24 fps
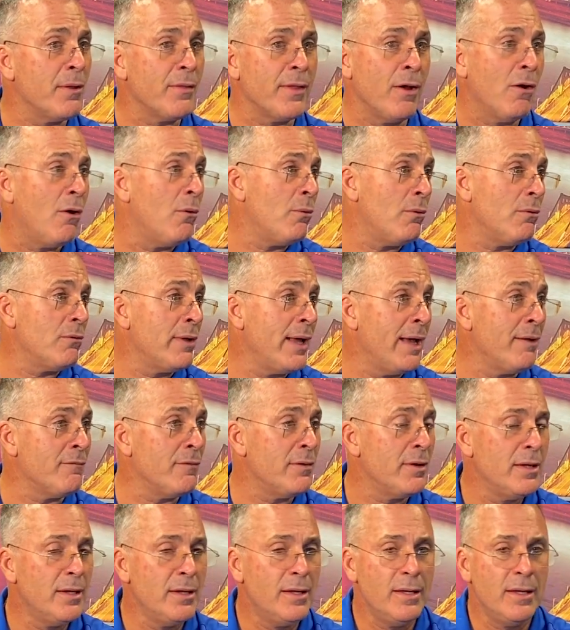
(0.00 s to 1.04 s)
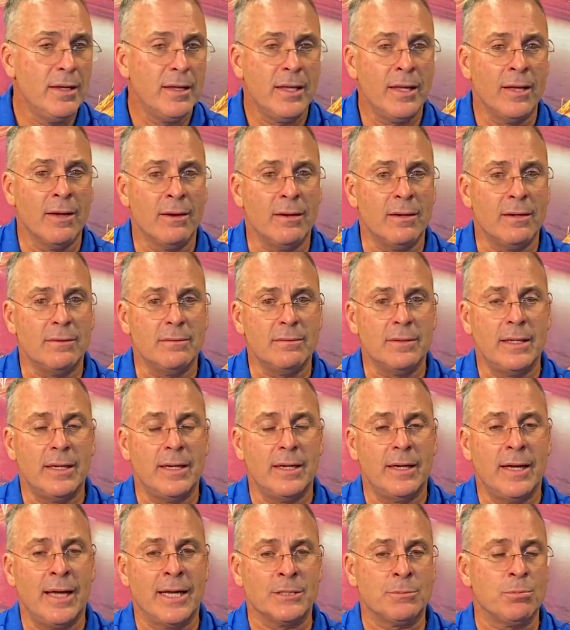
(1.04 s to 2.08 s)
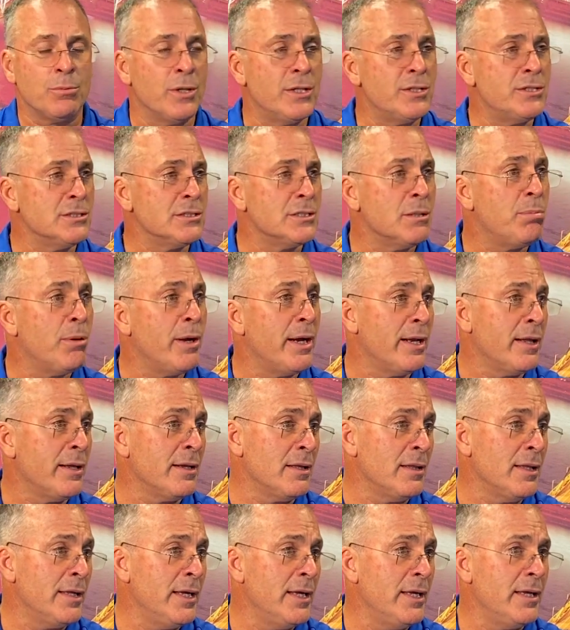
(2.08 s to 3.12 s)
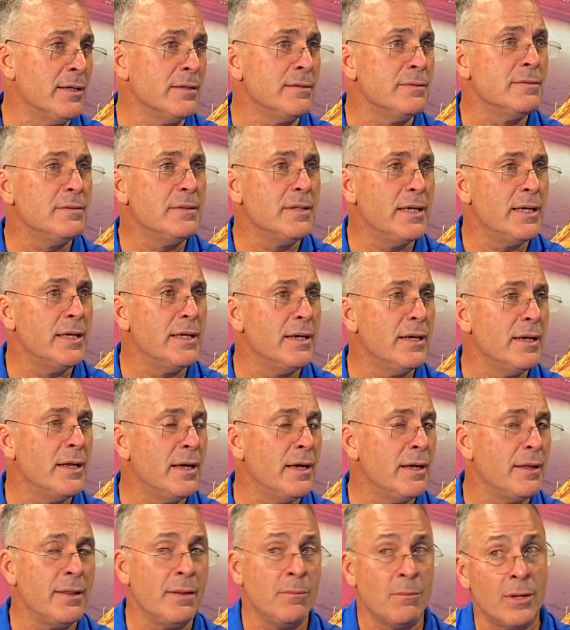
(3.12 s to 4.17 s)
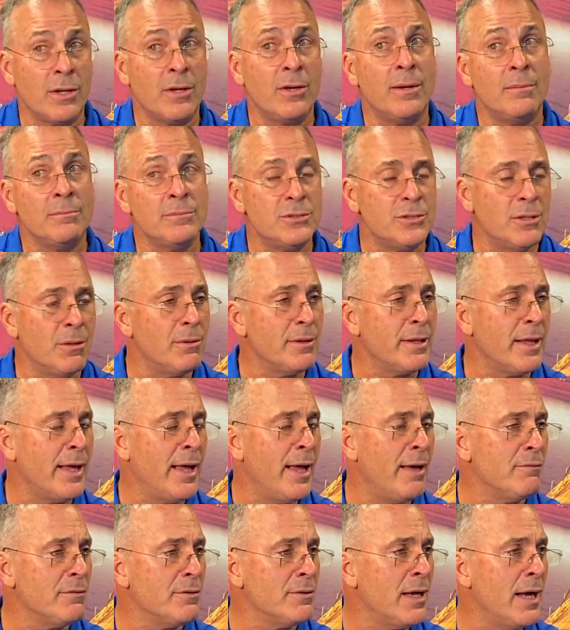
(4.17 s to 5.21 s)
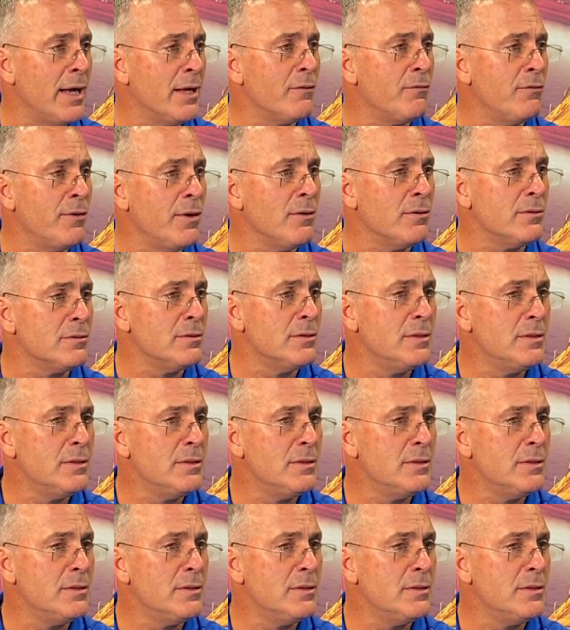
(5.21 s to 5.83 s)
They all have you know uh, aspirations to playing in the league, and and uh, they want to come show what they have in Heinz Field